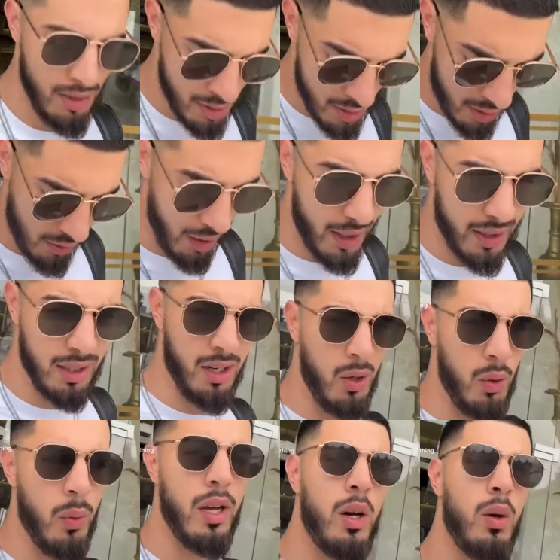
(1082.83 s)
right now,
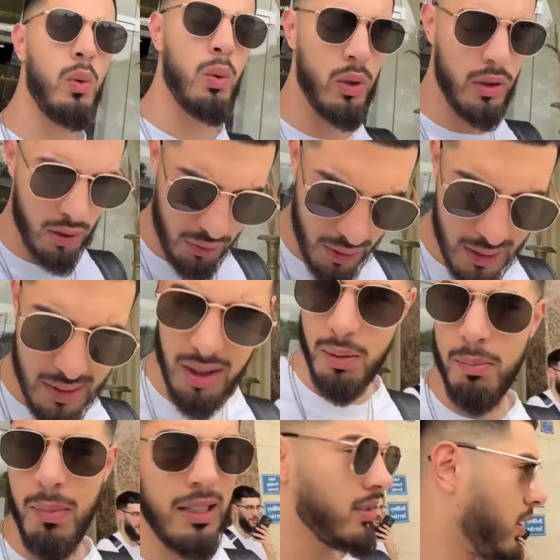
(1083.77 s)
where all the recent
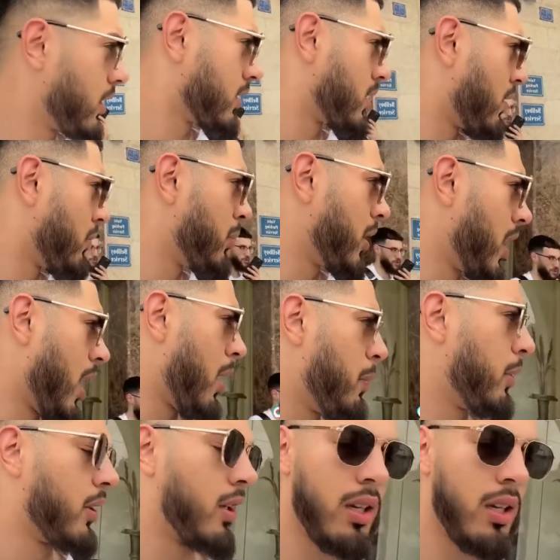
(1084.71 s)
matchings have been happening.